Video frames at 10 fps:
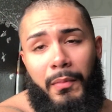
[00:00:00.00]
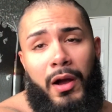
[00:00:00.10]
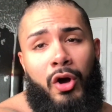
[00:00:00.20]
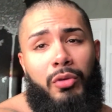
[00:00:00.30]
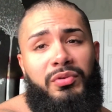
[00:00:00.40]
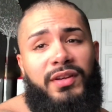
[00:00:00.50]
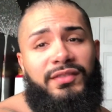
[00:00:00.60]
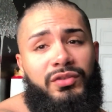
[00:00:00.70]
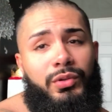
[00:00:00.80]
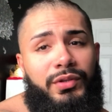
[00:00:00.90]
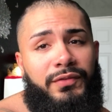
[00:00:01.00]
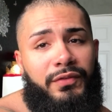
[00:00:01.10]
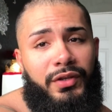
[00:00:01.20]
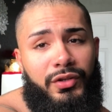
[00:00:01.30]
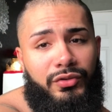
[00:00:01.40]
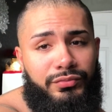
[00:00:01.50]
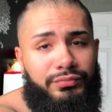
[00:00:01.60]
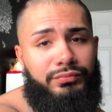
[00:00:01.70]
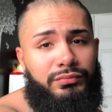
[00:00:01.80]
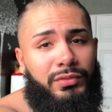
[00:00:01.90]
hope you guys enjoyed this video.
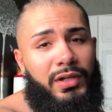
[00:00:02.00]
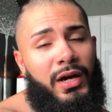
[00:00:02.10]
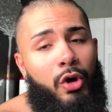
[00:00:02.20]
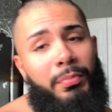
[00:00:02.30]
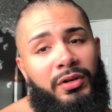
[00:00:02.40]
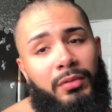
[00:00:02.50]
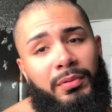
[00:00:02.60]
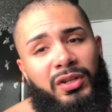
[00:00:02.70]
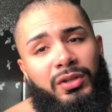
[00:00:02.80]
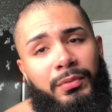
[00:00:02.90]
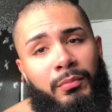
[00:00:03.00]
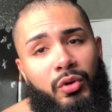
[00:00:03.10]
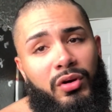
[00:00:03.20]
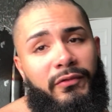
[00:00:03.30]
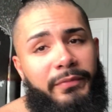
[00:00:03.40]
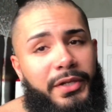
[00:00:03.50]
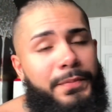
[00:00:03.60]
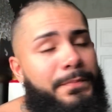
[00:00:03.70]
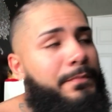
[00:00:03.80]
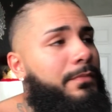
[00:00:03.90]
I opened up a little bit more of me.
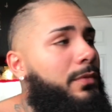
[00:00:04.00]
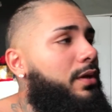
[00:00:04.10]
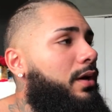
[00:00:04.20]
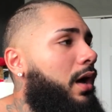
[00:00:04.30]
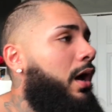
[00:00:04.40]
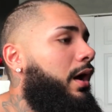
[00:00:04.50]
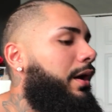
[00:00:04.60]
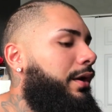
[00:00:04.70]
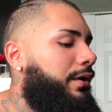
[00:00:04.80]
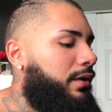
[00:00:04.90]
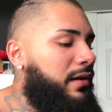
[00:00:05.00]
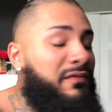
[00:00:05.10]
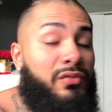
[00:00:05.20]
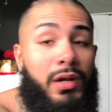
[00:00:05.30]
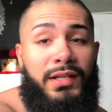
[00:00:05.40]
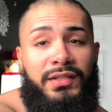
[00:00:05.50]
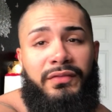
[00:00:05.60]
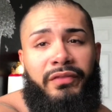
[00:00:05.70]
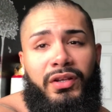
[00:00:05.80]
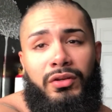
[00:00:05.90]
And if you like this
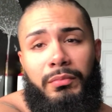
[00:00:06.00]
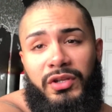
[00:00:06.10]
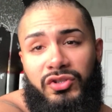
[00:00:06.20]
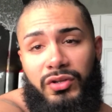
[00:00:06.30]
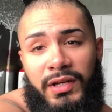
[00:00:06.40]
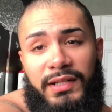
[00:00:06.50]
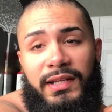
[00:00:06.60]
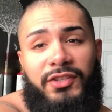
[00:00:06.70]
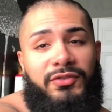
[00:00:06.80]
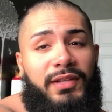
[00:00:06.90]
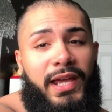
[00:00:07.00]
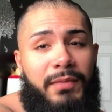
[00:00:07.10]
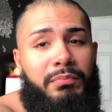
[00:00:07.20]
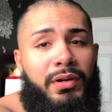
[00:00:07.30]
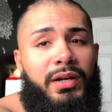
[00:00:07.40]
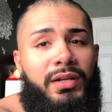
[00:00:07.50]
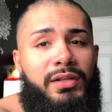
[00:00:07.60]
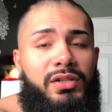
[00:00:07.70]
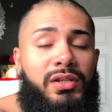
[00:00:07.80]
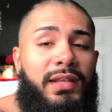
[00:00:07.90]
video, make sure you hit that like
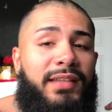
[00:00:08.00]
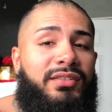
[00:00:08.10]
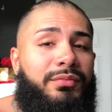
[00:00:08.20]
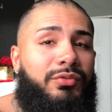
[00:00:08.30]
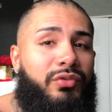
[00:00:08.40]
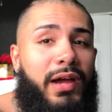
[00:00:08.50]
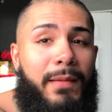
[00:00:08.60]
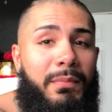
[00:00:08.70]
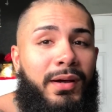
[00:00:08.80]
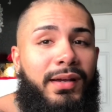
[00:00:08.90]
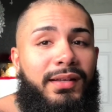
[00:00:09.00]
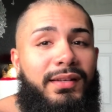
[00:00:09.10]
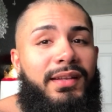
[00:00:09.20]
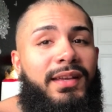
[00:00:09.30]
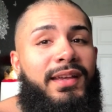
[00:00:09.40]
button, that subscribe button,